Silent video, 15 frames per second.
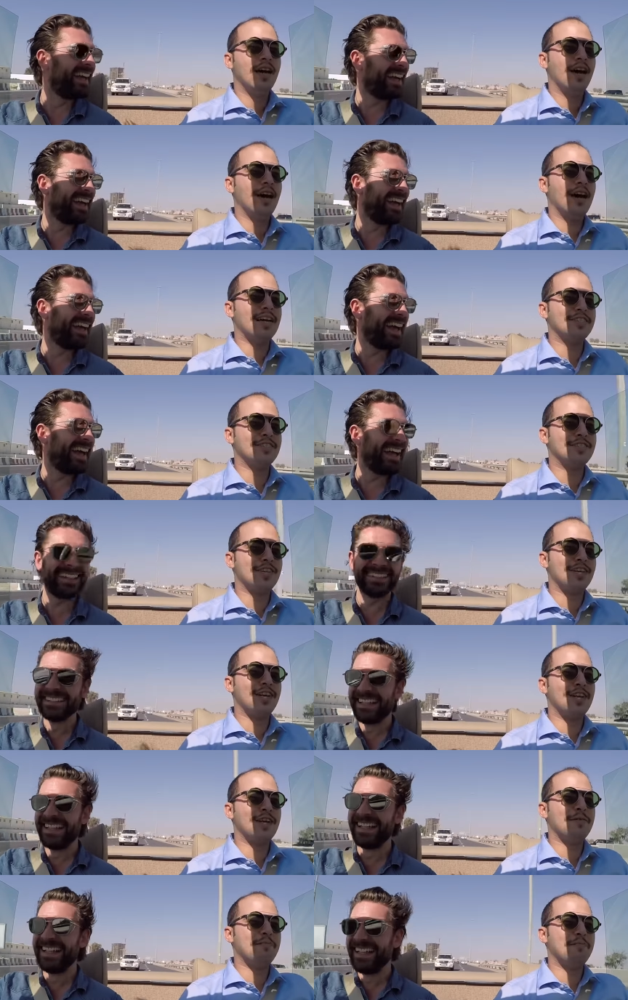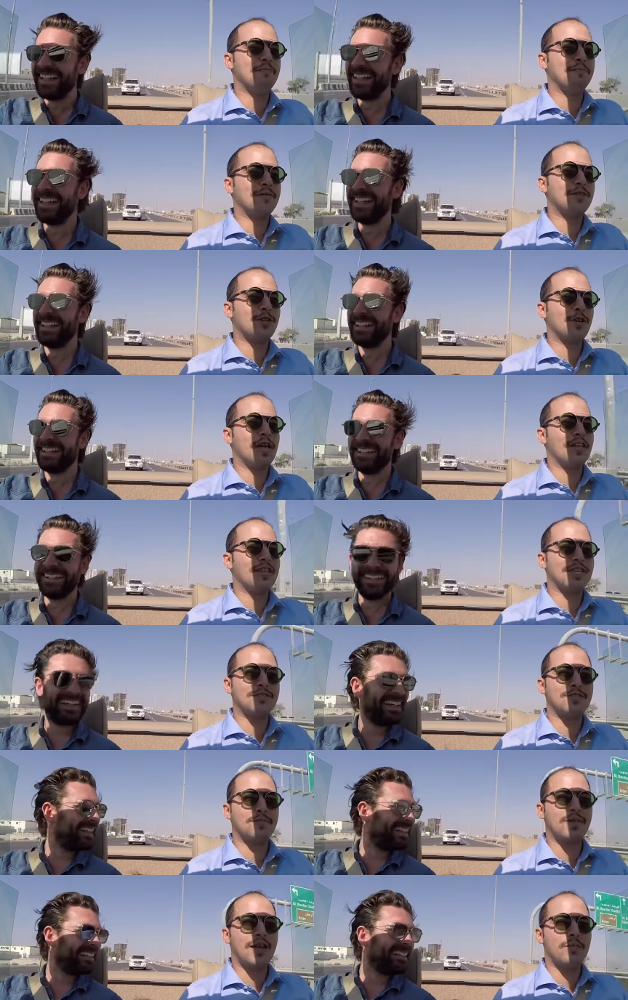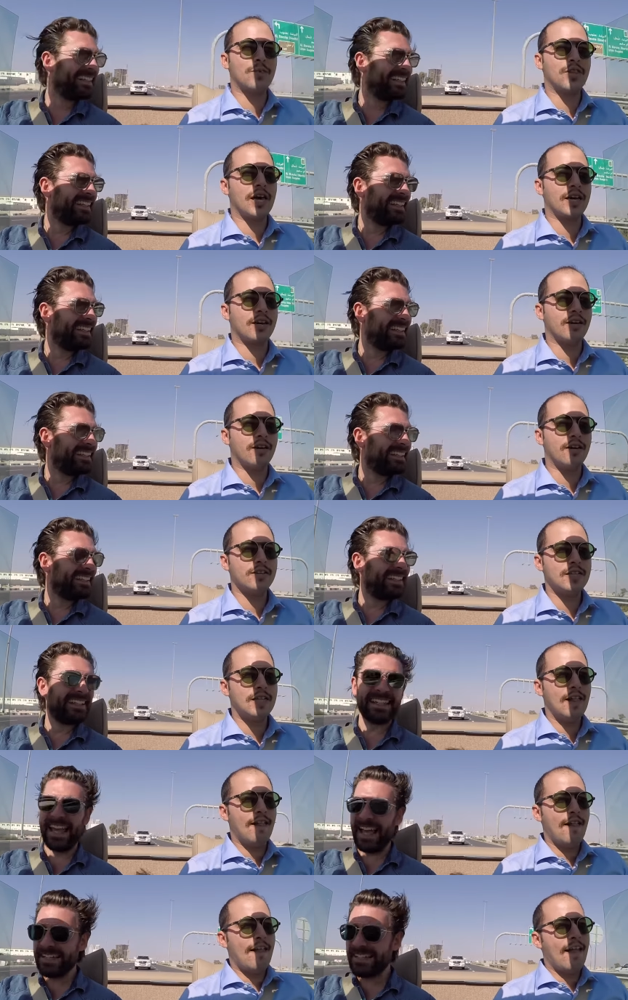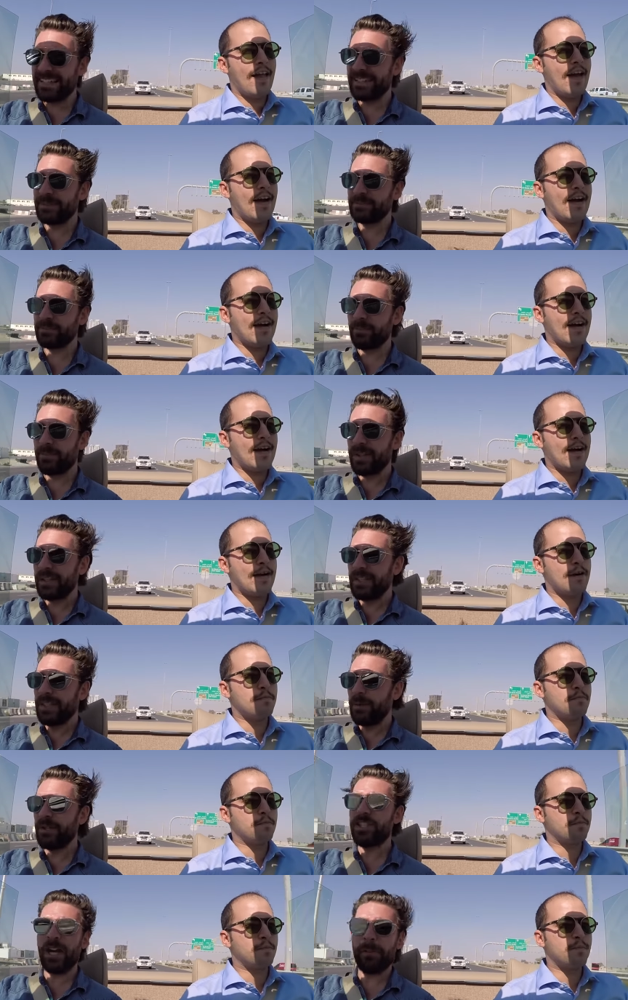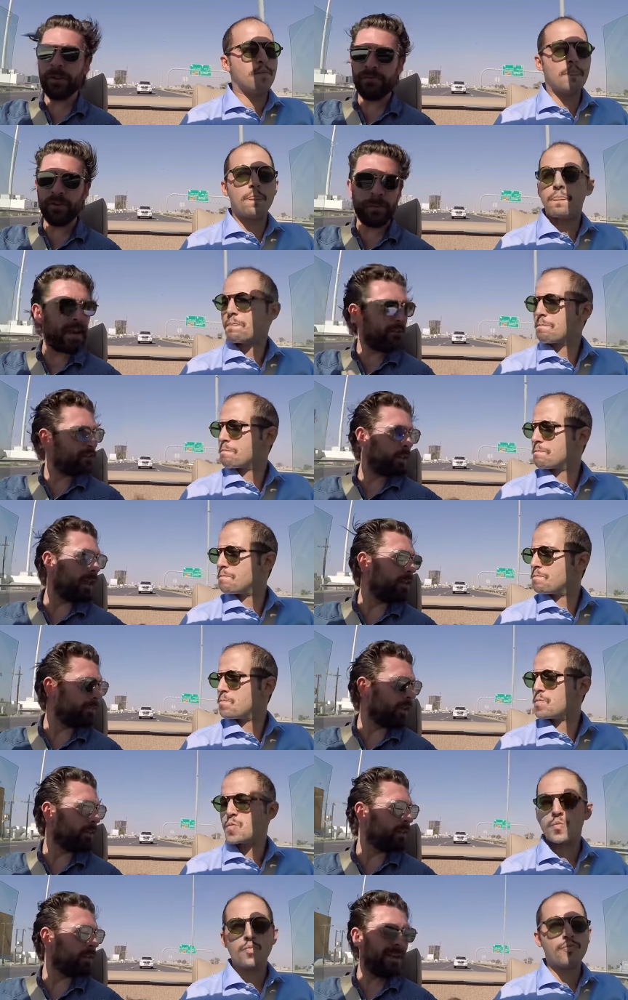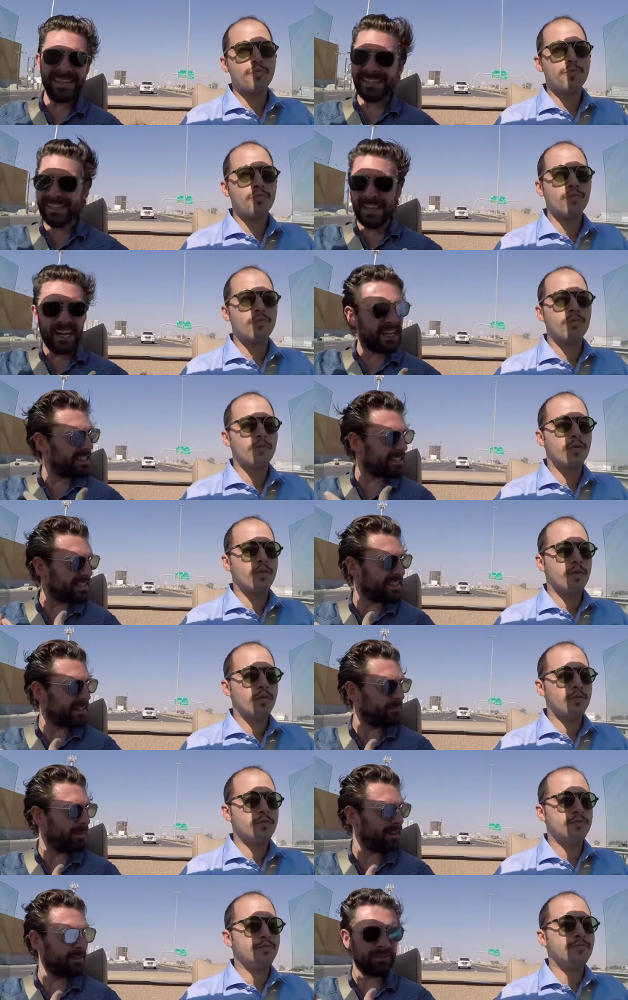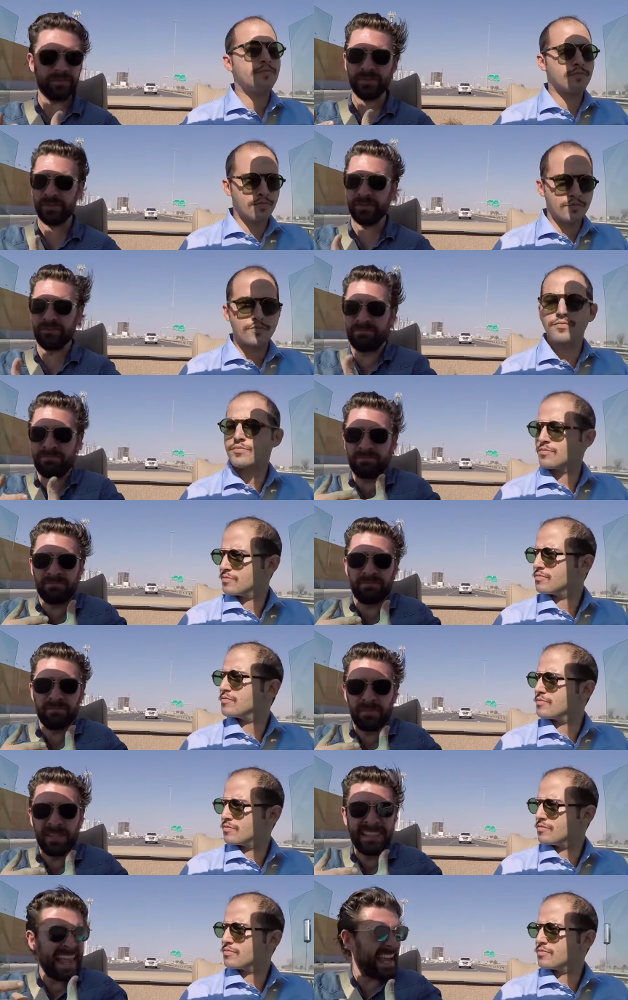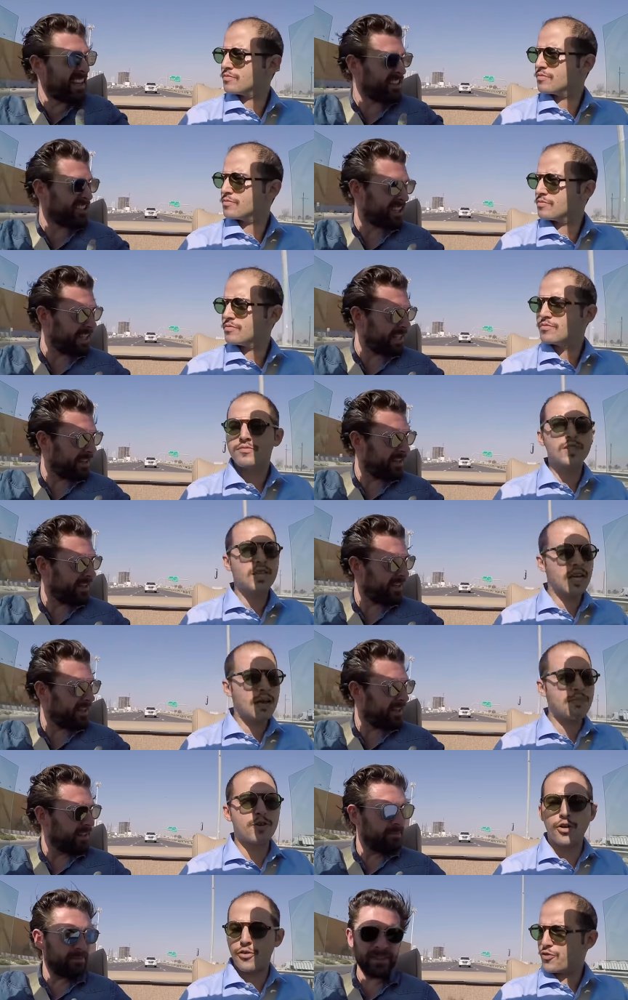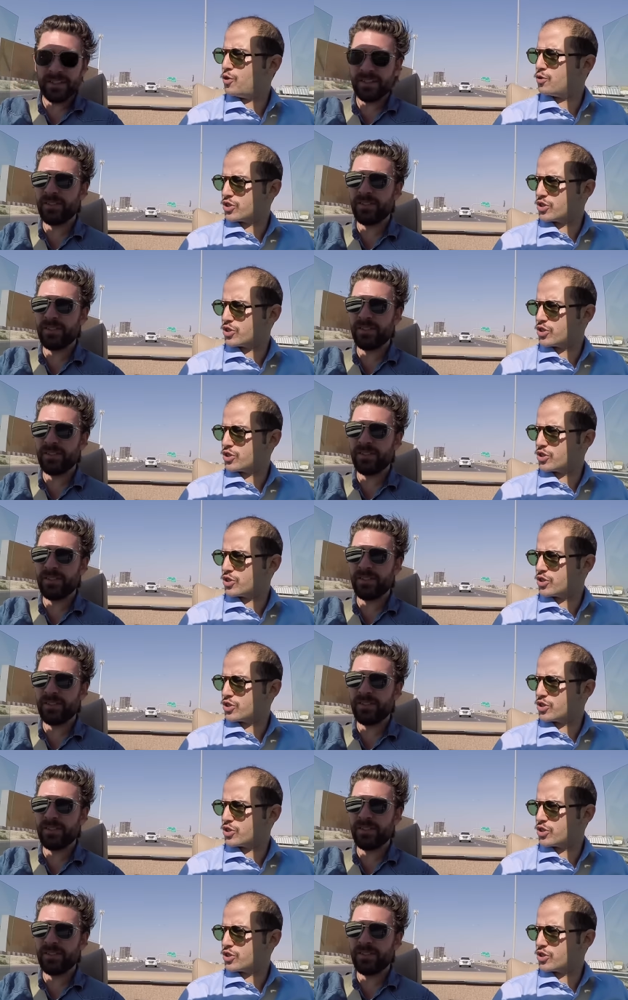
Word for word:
Speaker 1: And so yeah, that's the plan with that car.
Speaker 2: Yes. Which, coming from an F12 owner, is a nice bit of
Speaker 1: legacy. Yeah, there are a few